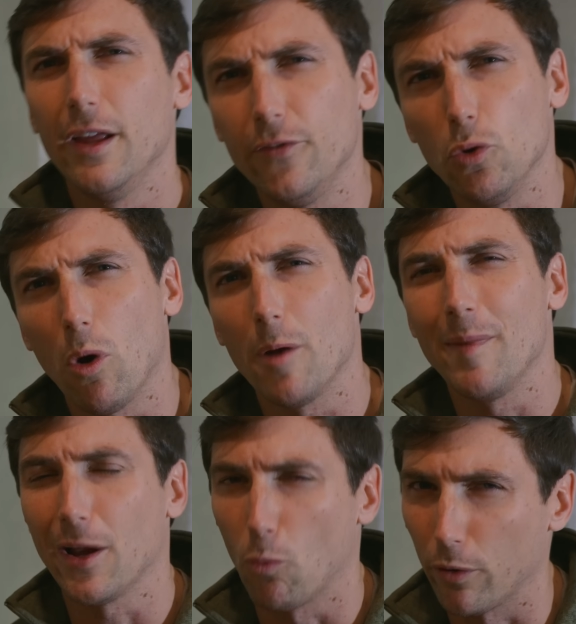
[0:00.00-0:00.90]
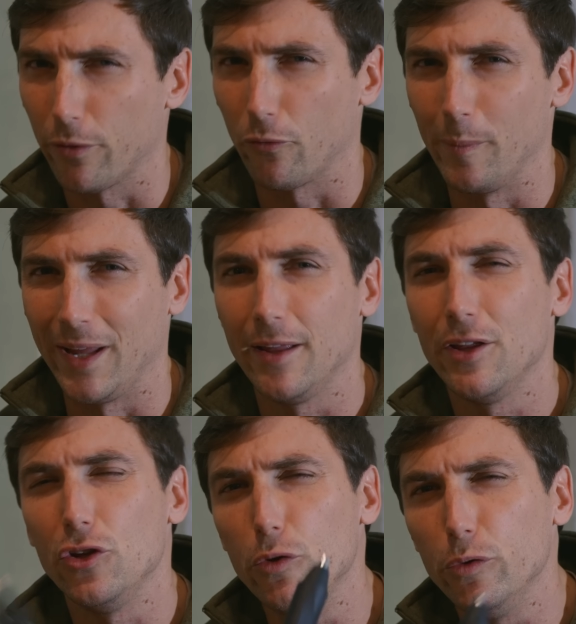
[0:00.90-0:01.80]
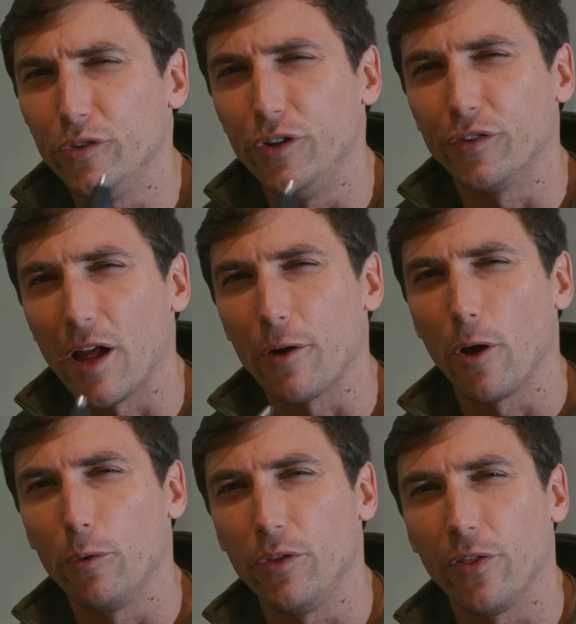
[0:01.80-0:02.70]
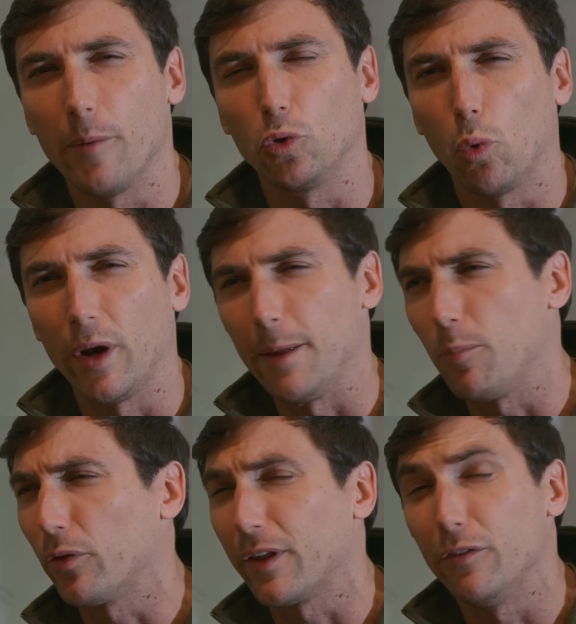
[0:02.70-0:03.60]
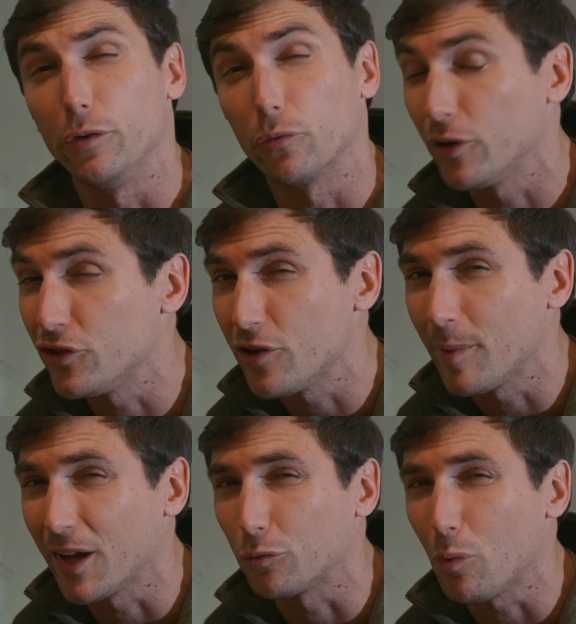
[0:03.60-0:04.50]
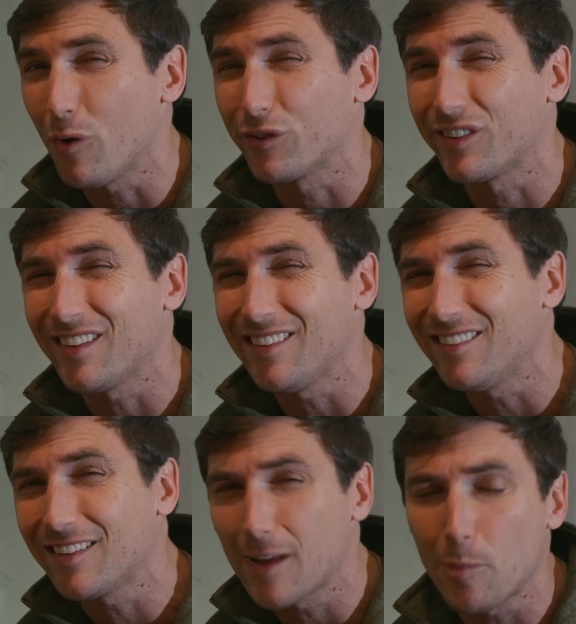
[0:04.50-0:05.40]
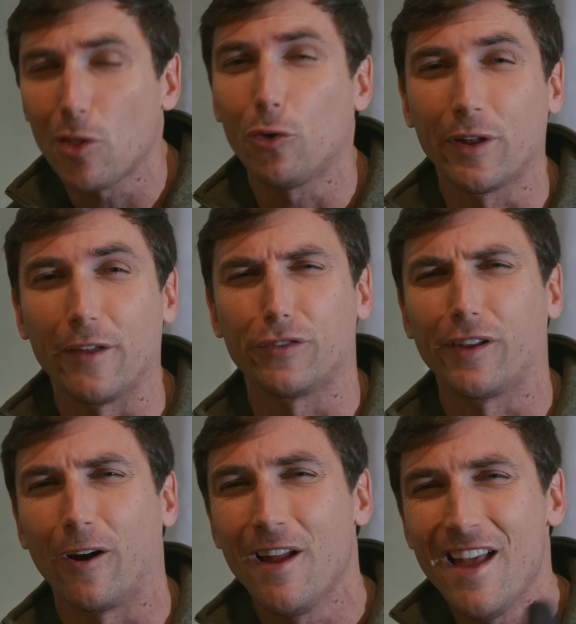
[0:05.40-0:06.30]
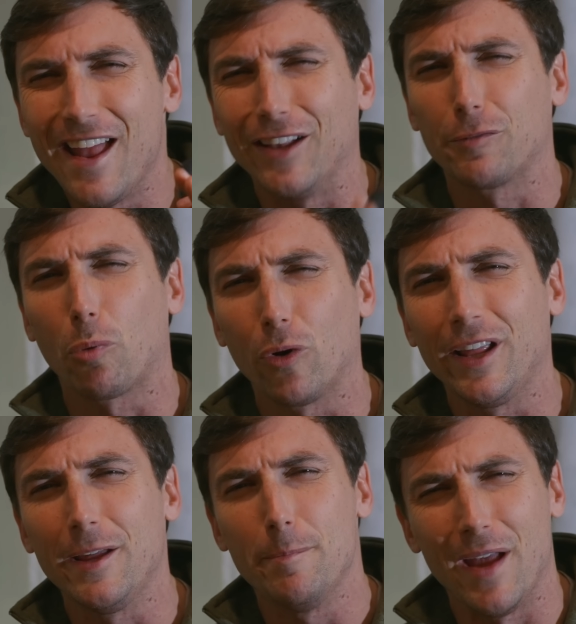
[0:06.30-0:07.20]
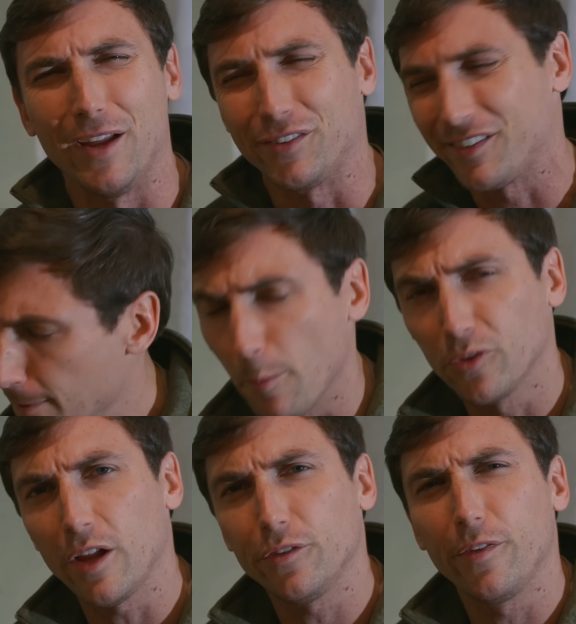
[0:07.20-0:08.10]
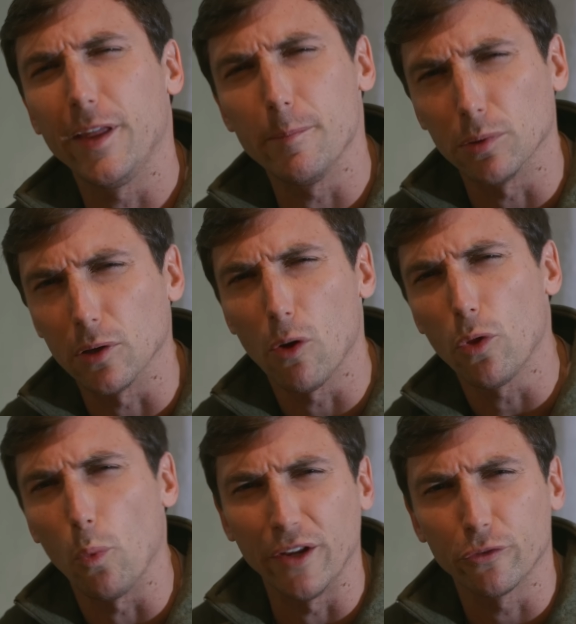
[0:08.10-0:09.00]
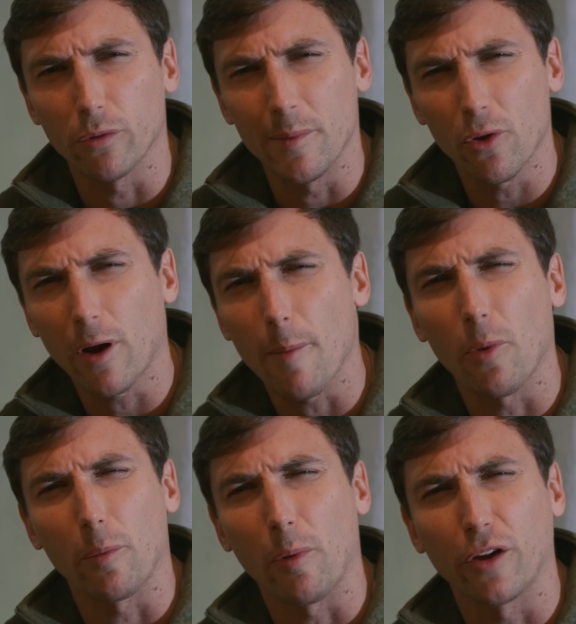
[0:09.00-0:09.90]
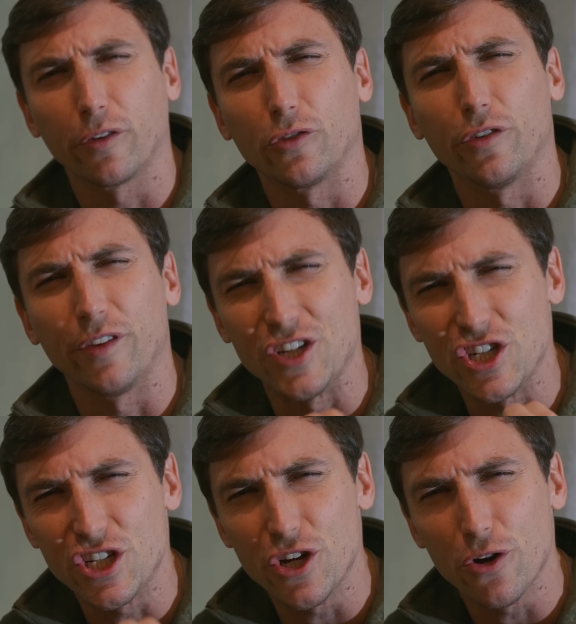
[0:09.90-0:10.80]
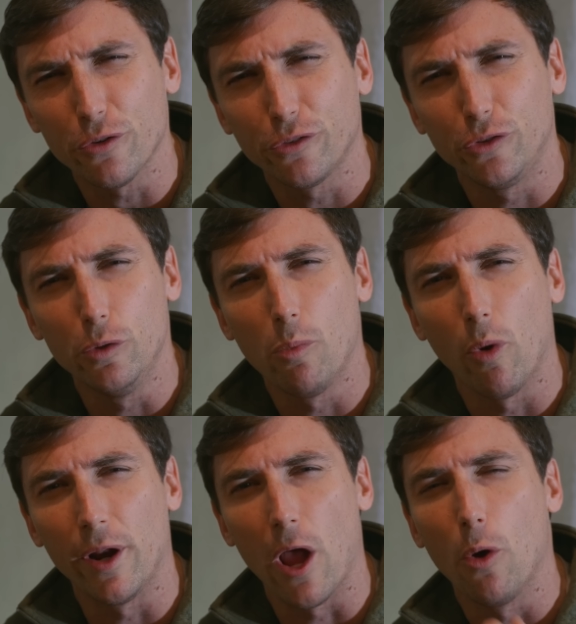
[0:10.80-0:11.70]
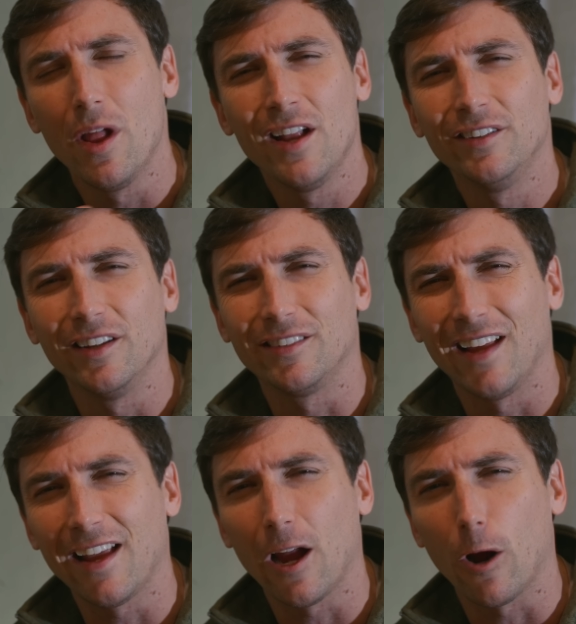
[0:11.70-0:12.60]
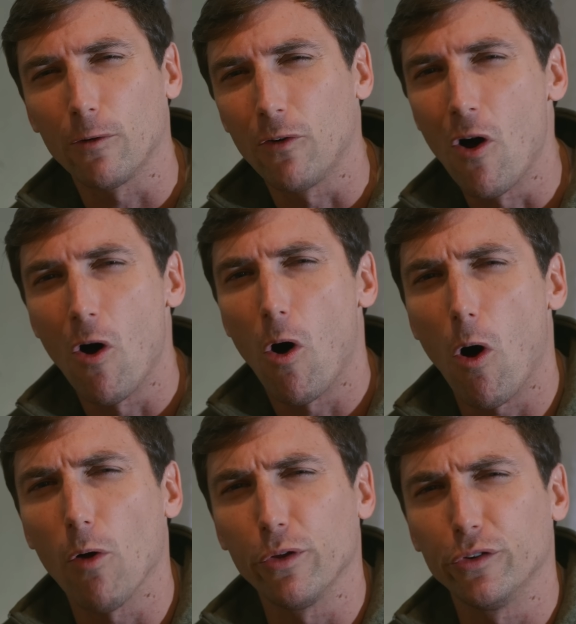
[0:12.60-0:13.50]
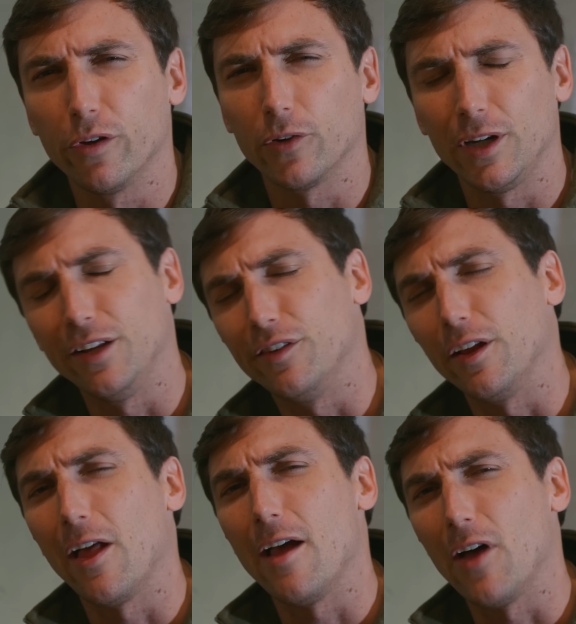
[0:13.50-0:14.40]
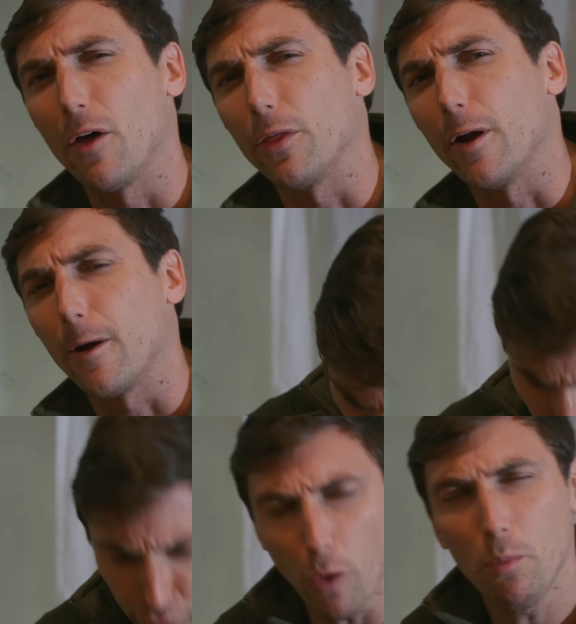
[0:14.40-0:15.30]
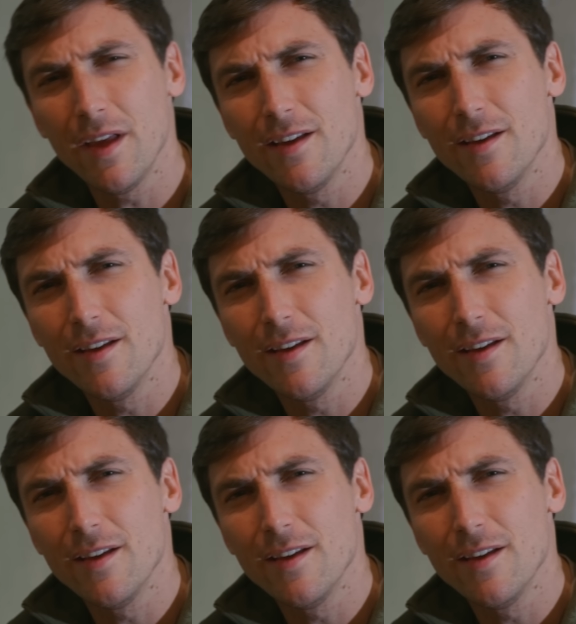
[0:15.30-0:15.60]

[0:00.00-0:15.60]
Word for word: if you want to make it worth it for me, use discount code THUMB20. Both gives you free shipping as well as a couple little gifts there, and it's pretty based. Now, besides the below the waist trim, there are a couple other products such as the Shears 2.0 to take care of all those different needs that you'll have out there. So,